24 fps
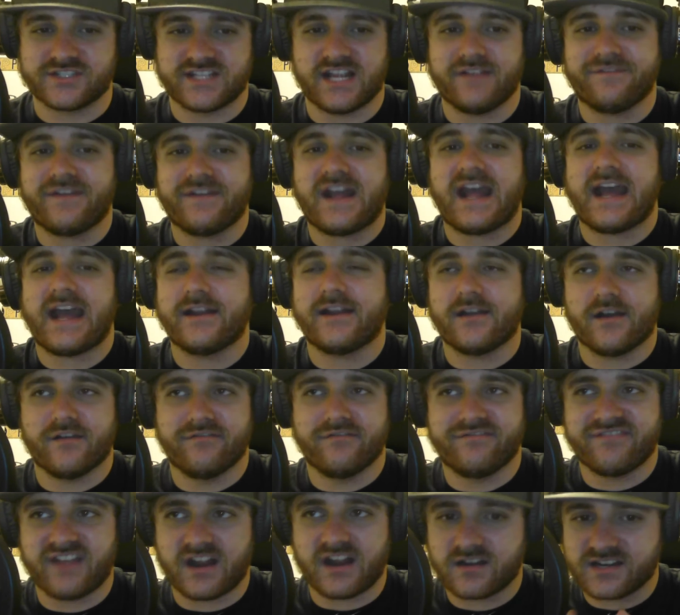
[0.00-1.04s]
they've had a
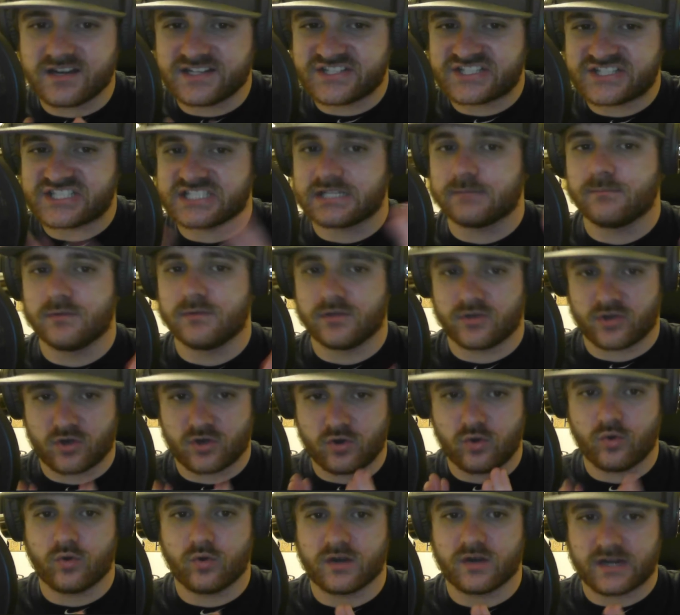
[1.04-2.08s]
very similar
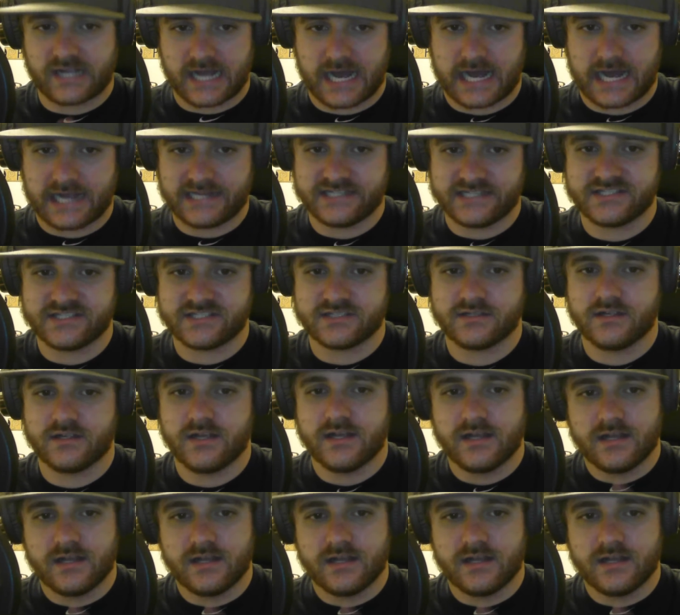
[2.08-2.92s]
core of guys.